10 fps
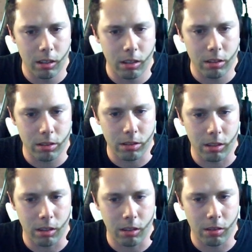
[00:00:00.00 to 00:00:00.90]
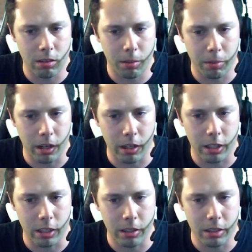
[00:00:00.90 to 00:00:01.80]
So I'm kind of
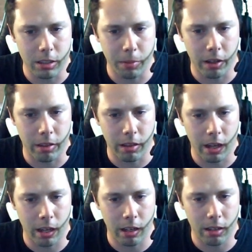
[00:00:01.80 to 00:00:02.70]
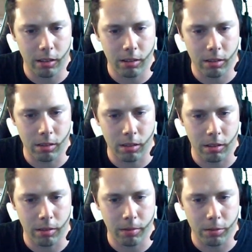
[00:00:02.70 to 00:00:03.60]
curious about that.
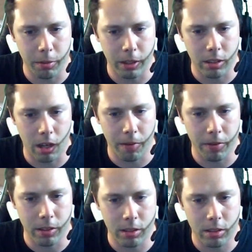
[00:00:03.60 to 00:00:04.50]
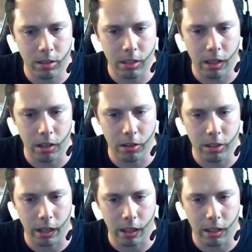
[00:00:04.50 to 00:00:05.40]
To me, it's obvious. See, there's
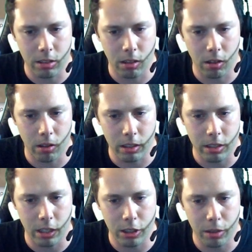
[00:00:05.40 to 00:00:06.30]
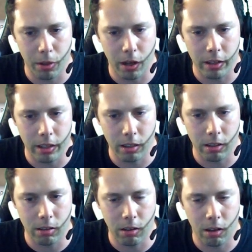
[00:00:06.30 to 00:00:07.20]
like this little extension bar
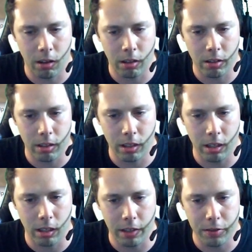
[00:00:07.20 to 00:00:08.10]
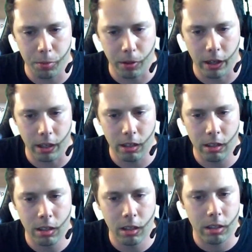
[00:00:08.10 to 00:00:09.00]
here on the leaf spring,
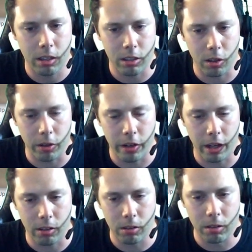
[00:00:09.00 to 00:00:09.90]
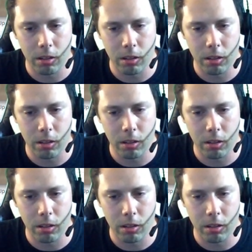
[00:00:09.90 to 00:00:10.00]
this little knuckle.